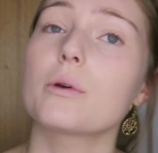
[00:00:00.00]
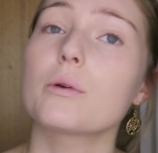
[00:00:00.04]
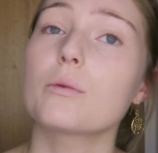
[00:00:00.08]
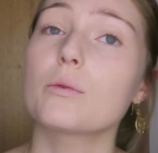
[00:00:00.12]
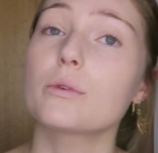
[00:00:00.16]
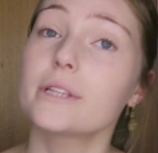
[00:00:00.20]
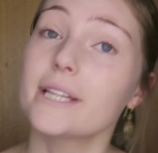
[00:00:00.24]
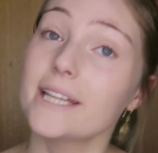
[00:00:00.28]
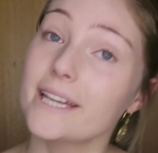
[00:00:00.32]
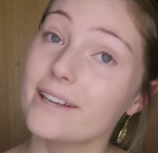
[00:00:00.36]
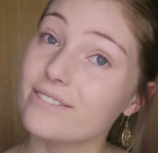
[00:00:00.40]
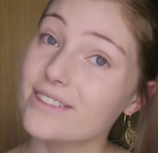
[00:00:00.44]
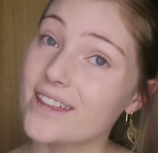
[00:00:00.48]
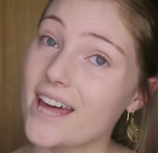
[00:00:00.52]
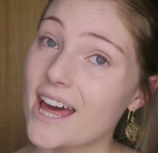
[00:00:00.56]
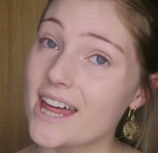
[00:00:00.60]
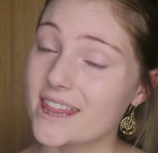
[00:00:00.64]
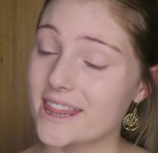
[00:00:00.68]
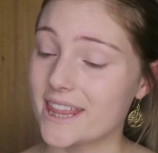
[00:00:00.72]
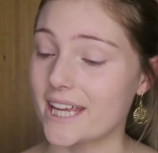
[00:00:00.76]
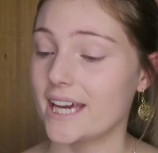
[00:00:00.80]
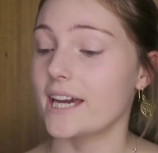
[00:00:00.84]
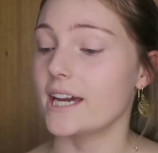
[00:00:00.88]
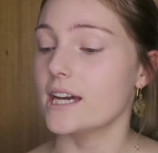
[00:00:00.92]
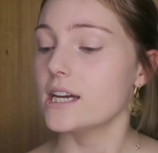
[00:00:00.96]
we will leave
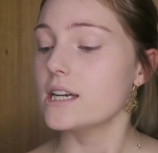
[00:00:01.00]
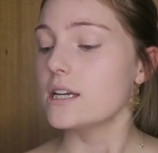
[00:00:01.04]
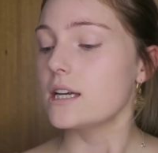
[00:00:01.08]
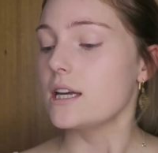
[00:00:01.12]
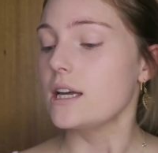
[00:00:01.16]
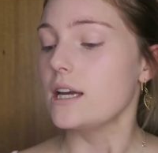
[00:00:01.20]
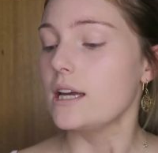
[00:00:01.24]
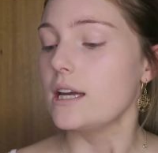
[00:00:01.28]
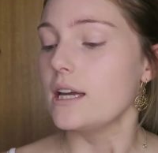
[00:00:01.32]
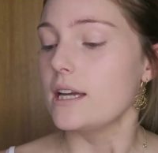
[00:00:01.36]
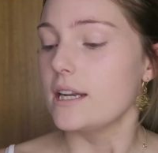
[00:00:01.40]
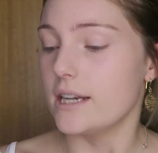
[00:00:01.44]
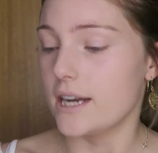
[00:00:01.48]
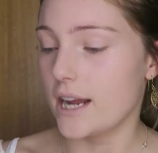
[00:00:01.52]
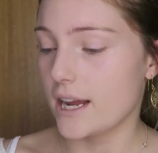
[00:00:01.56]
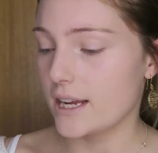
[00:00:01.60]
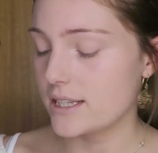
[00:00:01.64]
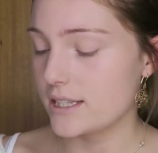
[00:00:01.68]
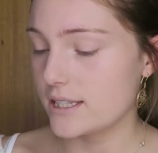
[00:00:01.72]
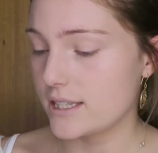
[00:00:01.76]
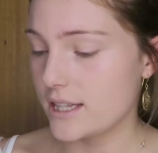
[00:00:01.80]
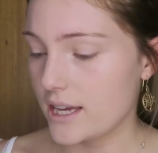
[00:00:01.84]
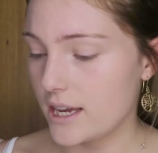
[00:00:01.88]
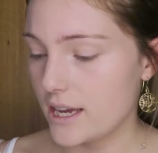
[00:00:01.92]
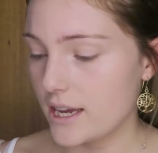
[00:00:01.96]
that there.
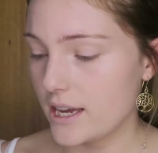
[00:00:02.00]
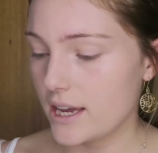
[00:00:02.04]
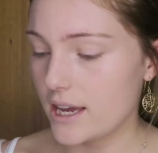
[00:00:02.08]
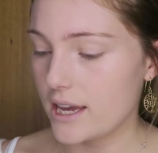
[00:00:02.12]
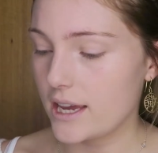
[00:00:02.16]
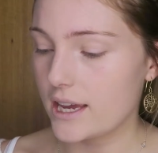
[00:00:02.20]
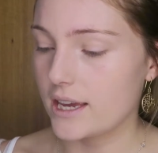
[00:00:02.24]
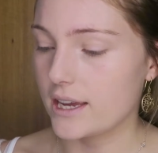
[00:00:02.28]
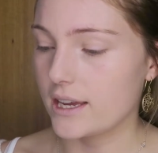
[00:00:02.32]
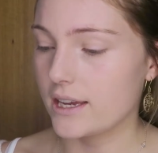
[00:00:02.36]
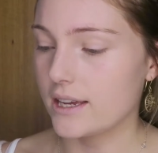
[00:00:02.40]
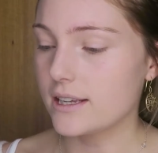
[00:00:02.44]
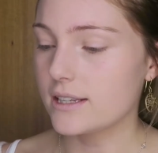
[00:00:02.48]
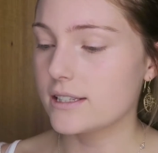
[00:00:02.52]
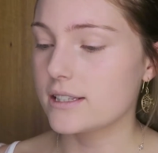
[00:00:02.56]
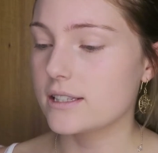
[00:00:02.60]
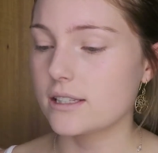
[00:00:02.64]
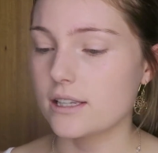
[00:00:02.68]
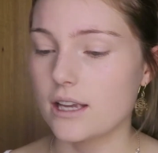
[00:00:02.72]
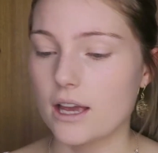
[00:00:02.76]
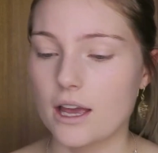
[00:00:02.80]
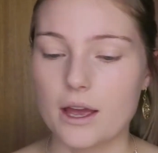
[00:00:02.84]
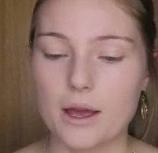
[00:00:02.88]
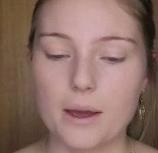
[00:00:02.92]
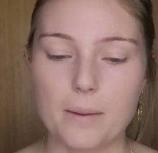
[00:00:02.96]
Next thing
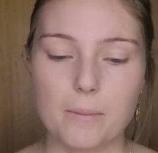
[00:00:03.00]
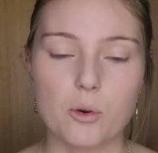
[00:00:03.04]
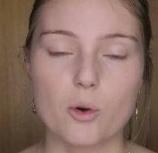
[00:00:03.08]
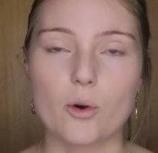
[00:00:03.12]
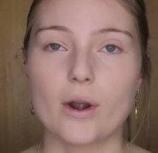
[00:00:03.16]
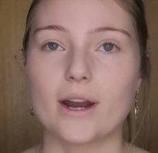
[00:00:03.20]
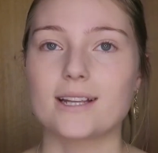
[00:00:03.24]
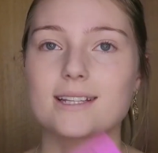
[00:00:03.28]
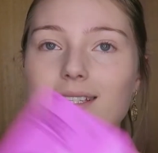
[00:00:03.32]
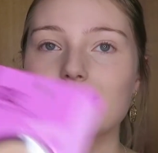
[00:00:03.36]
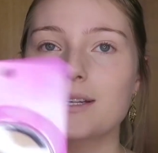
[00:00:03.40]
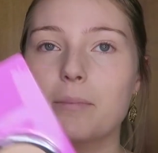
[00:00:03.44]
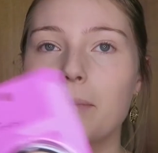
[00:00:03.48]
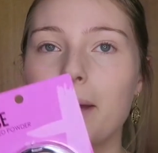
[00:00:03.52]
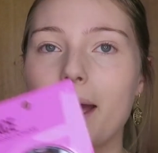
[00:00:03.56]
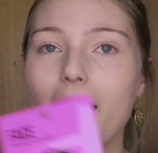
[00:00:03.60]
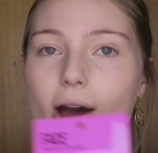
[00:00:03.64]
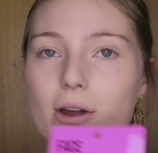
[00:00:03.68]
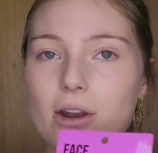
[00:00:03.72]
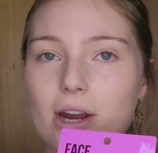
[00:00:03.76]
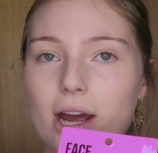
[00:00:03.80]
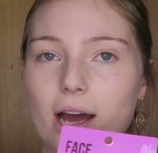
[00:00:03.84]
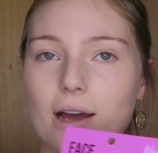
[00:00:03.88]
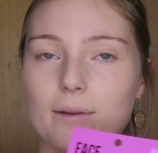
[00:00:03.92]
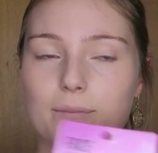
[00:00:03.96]
is pressed
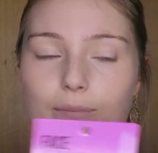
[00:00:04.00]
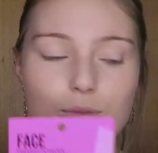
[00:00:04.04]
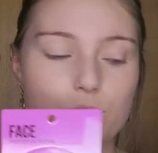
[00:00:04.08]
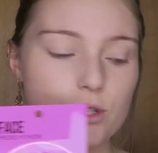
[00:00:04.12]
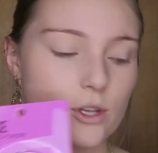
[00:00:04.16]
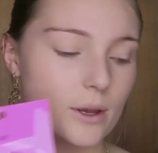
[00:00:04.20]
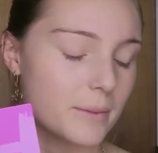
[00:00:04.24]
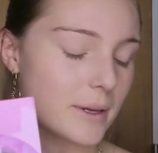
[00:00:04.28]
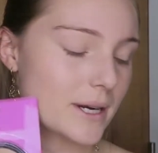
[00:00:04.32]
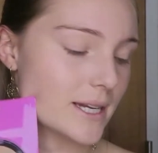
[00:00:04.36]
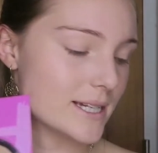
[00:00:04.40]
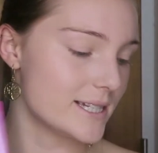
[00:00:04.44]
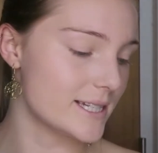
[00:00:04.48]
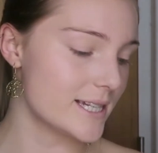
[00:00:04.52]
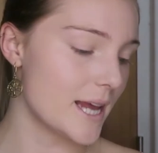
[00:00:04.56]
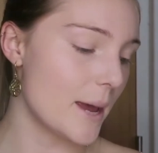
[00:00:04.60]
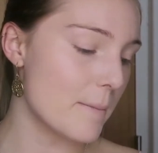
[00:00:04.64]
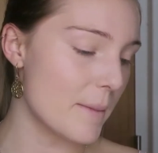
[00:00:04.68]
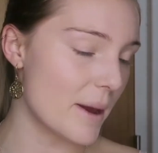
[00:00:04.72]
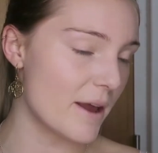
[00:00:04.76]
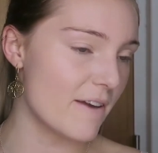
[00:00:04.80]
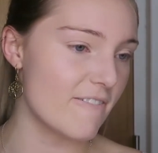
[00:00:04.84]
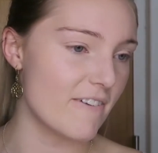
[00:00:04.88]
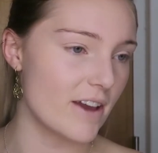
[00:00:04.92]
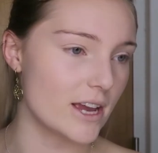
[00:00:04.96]
powder. So I'm gonna set
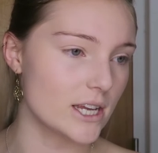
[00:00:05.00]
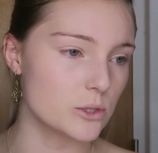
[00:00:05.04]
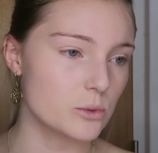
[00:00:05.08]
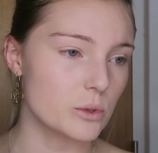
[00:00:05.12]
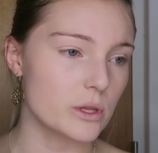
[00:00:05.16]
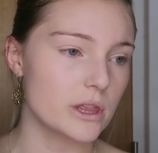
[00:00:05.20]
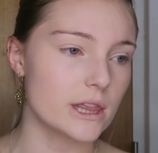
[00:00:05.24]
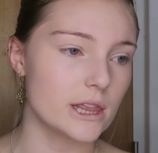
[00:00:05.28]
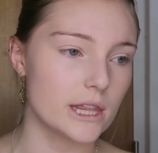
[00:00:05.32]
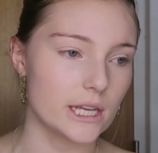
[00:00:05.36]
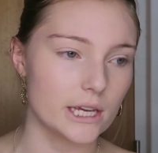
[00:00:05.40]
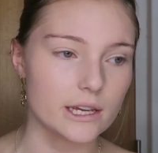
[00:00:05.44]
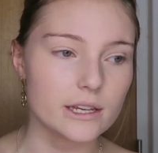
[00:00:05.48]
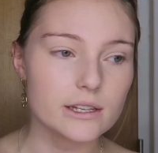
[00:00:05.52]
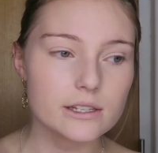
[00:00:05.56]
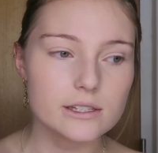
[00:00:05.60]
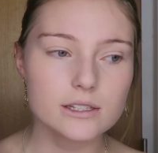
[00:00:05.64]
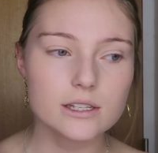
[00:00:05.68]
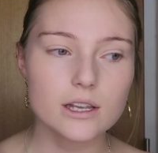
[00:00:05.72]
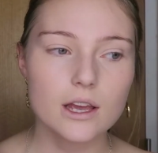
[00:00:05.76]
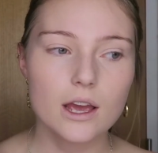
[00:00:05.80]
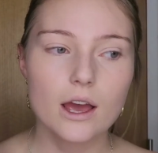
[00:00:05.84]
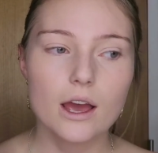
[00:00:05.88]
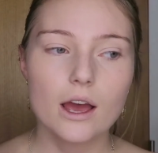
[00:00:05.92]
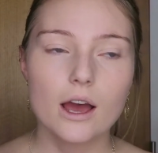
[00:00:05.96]
my face with
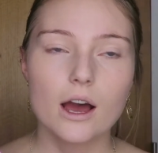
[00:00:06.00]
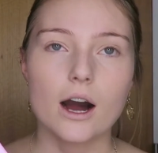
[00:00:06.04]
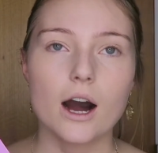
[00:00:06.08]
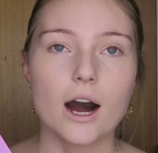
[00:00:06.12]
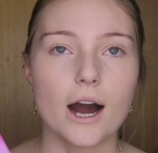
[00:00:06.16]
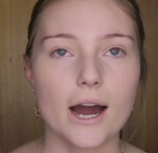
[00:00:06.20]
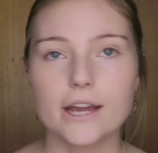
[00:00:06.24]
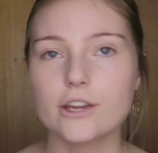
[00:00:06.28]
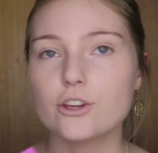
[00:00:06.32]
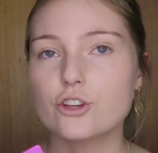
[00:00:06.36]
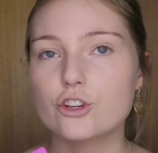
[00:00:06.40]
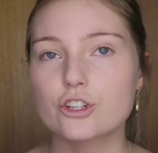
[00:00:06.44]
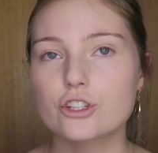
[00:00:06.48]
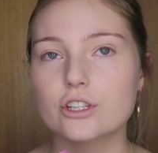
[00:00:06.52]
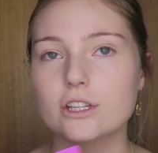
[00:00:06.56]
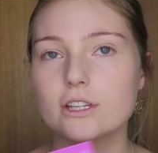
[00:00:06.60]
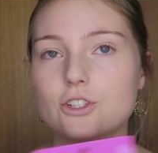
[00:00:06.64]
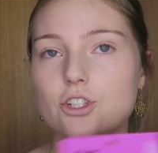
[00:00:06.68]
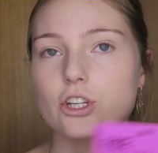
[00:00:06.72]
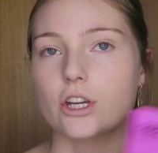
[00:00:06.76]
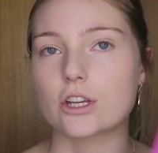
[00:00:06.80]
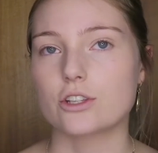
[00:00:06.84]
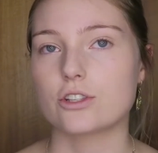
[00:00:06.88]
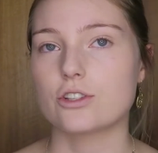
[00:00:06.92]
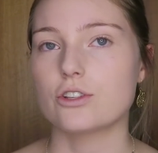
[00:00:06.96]
this. I usually
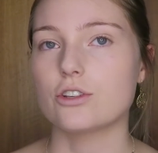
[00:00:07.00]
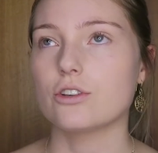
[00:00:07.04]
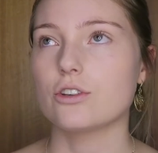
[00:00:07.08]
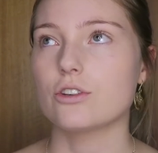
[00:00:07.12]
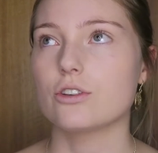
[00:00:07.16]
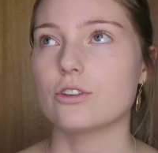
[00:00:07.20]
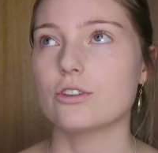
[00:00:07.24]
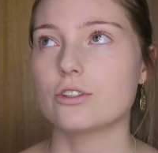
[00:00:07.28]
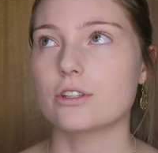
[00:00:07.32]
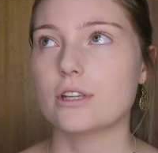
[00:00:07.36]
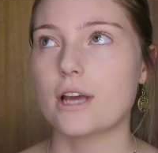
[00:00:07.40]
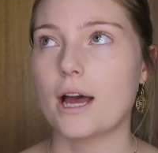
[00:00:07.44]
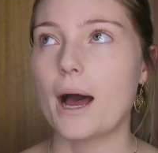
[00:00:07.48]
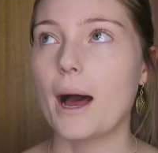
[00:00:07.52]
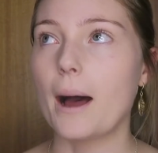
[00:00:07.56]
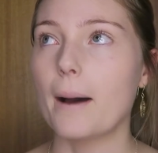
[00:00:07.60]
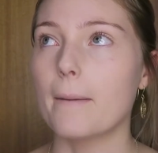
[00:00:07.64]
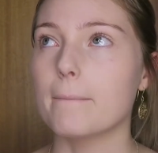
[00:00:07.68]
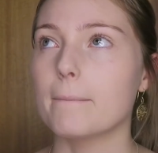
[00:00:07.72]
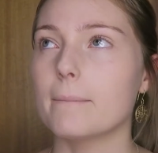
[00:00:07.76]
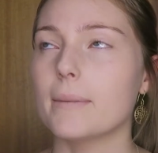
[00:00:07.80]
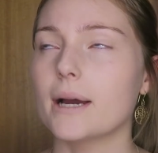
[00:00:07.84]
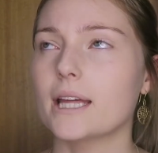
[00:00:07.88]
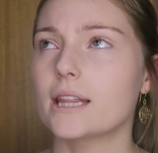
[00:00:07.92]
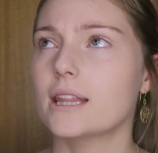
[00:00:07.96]
just use,
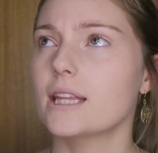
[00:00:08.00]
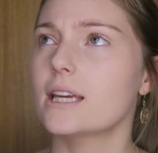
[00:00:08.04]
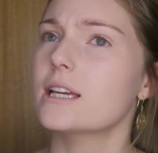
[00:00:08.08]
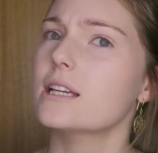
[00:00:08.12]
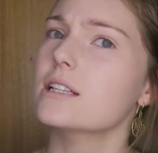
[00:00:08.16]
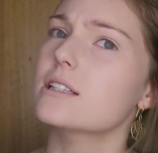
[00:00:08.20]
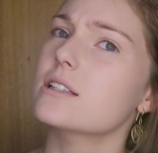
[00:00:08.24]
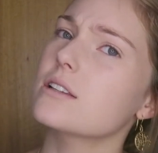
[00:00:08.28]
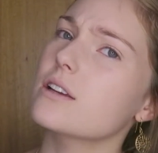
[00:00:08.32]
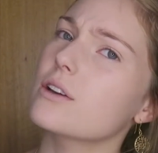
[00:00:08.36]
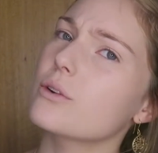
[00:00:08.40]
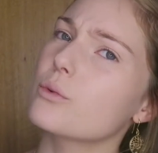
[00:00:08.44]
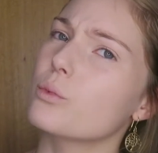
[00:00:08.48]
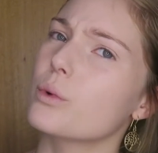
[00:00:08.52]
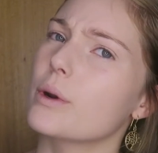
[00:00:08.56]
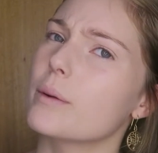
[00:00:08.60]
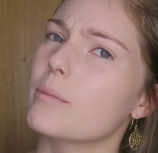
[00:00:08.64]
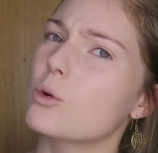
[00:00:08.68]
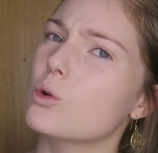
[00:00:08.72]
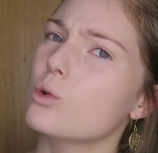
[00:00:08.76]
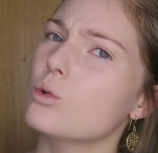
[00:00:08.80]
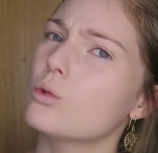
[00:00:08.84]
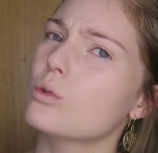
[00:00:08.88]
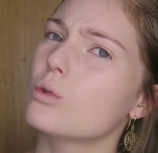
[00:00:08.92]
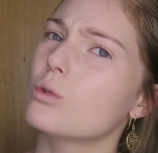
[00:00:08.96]
I think it's a
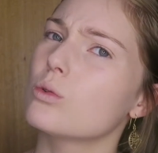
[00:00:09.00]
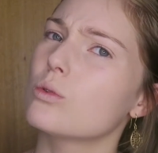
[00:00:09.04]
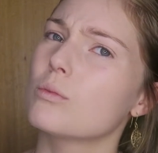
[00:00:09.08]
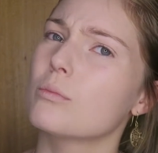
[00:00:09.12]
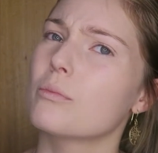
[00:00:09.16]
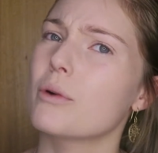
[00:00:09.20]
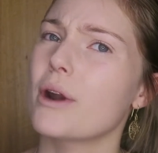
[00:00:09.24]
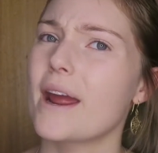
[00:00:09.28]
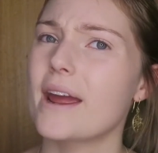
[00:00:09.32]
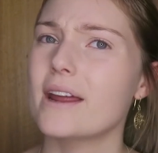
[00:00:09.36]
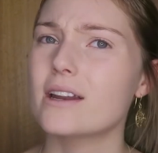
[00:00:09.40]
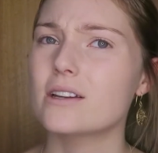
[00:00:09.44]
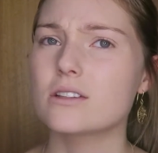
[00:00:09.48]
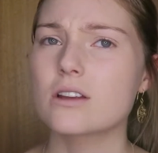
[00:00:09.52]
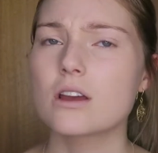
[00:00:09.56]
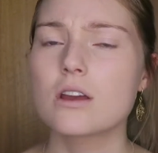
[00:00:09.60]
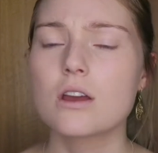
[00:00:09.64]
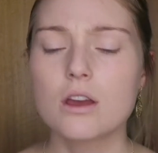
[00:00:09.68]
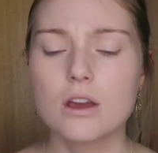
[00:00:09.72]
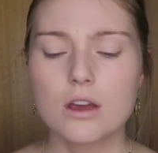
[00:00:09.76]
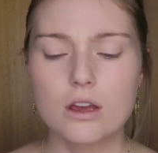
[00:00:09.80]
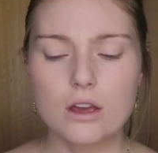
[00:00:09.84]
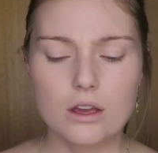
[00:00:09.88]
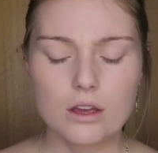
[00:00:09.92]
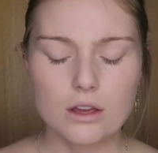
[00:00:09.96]
Rimmel brand
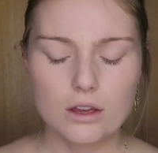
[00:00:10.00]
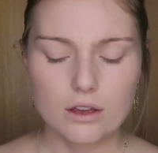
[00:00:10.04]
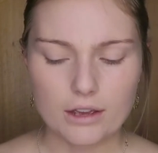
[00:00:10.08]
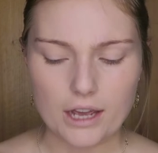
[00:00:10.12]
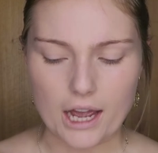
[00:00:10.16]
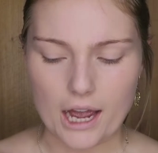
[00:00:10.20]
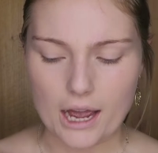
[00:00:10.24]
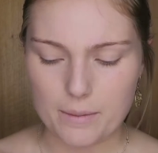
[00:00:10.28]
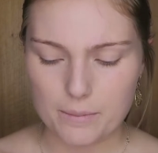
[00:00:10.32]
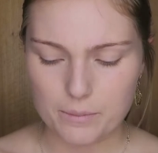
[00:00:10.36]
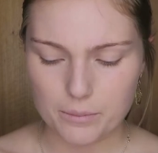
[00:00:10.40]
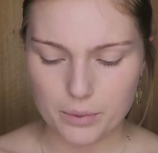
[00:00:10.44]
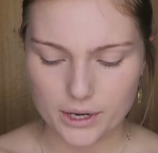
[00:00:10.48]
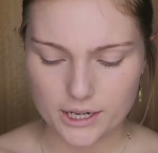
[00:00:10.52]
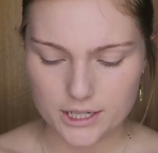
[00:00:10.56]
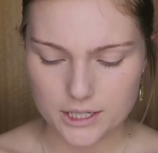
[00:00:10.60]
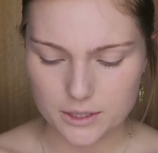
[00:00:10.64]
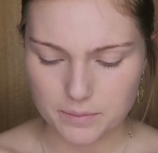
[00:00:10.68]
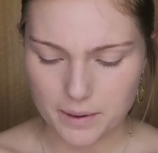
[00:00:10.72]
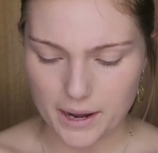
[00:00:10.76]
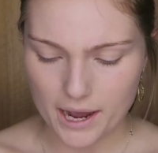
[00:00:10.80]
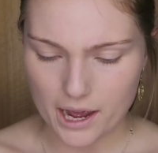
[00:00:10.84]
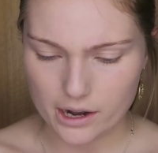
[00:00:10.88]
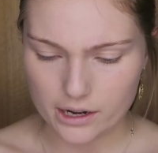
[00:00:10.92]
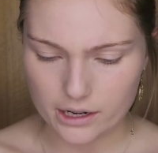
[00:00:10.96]

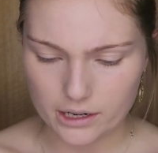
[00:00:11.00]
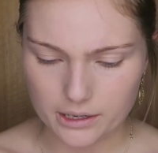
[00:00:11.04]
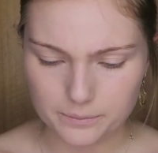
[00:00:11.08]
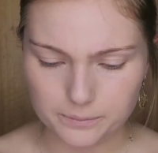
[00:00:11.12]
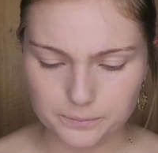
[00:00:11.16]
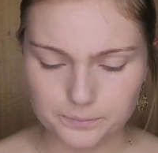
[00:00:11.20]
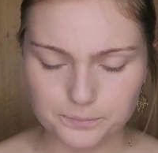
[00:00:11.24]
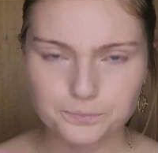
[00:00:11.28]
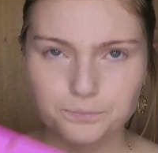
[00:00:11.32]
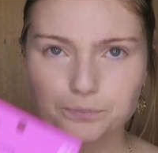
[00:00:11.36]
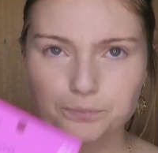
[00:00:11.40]
pressed powder.